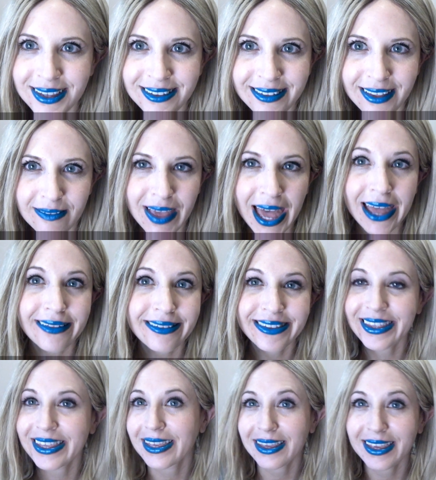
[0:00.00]
So
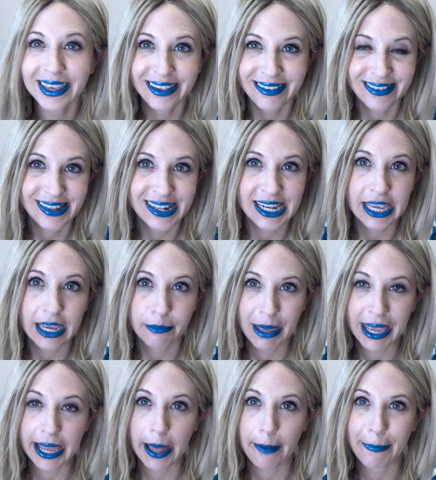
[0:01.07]
that is Sleek
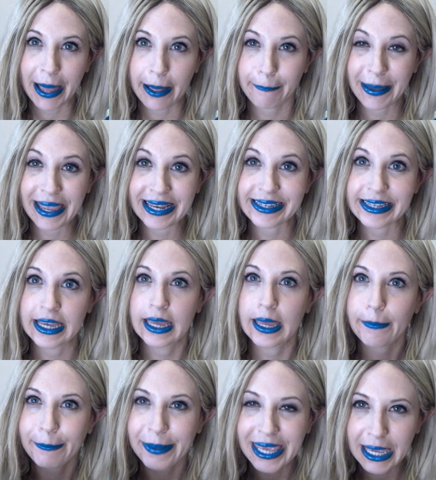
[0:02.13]
Makeup Pout Paint
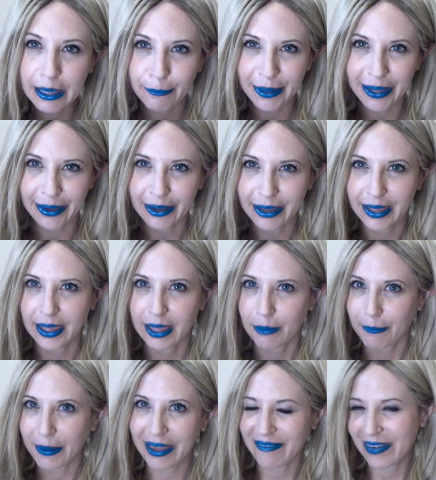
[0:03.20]
Peekaboo.
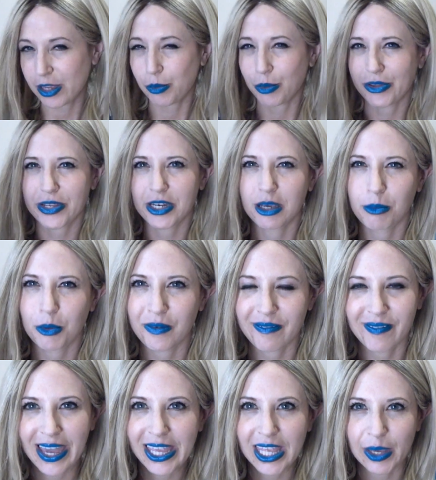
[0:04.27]
But if you want to know more than
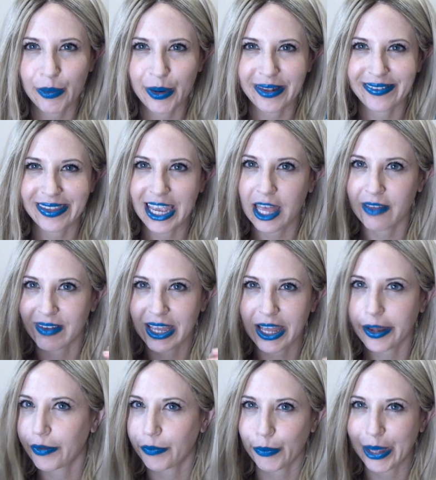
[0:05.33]
that, you want to see how the
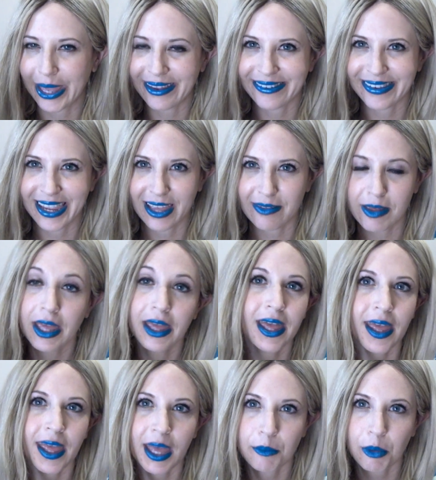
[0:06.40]
colours work together
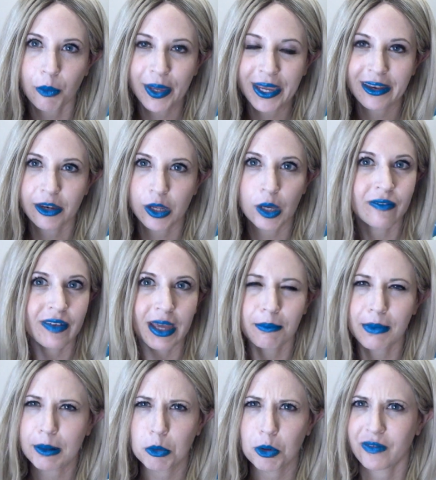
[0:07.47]
and what we can do with them,
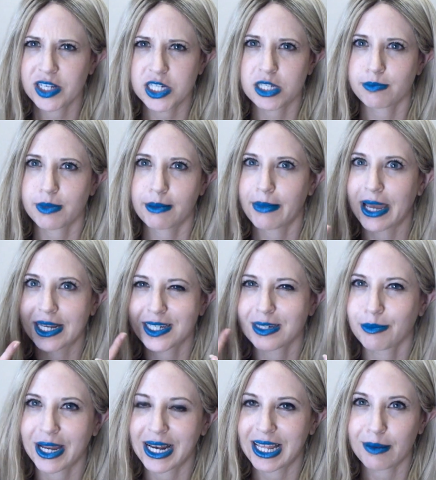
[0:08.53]
and more than just me
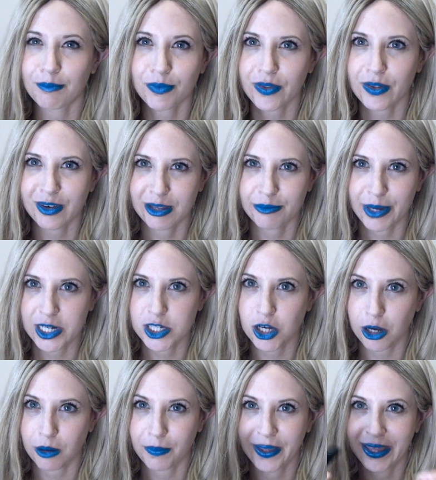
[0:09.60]
matching my lips to my
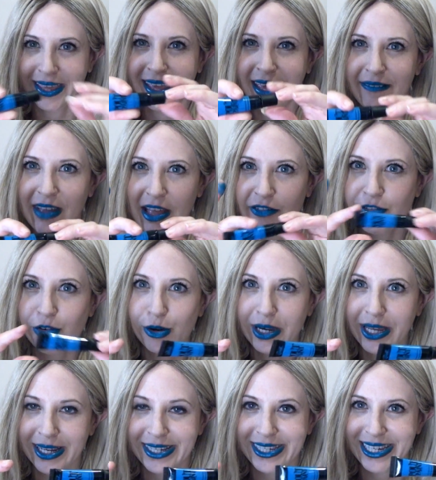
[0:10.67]
top, they're
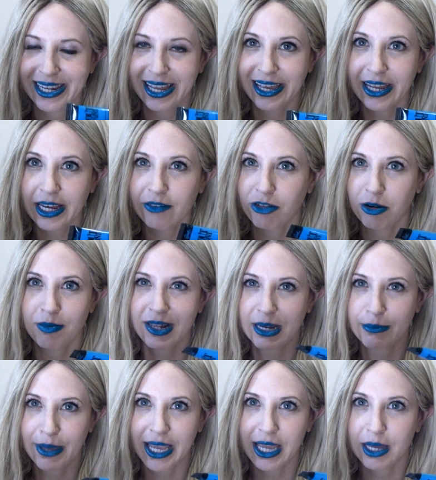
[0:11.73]
$4.99 from
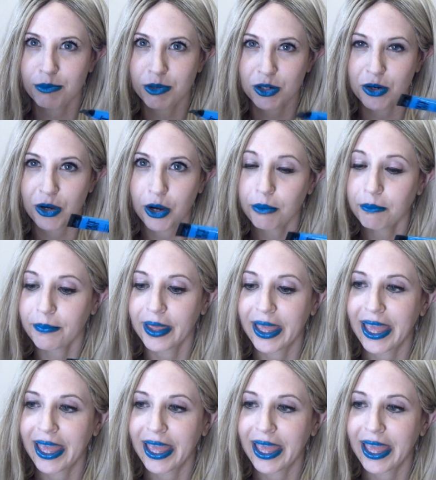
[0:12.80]
sleekmakeup.com.